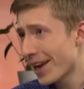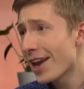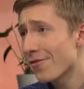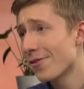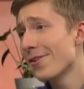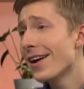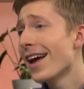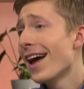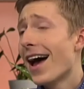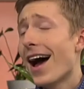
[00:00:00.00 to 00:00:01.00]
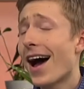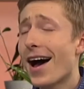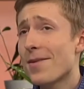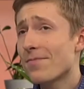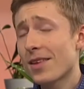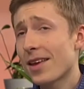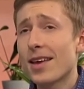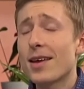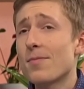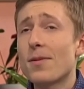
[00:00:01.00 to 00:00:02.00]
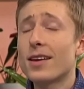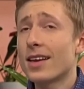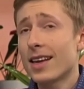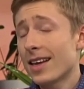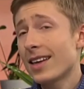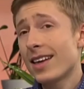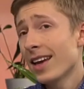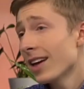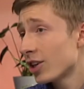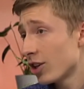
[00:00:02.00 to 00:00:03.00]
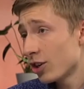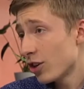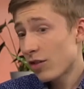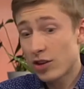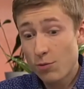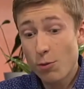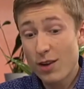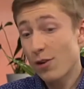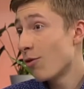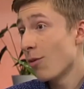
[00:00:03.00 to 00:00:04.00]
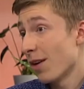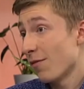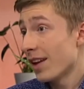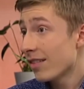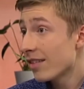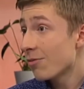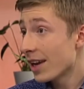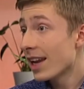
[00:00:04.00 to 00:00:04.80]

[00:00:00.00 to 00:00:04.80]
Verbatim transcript: more careful. Um, but yeah, just just whatever caught my fancy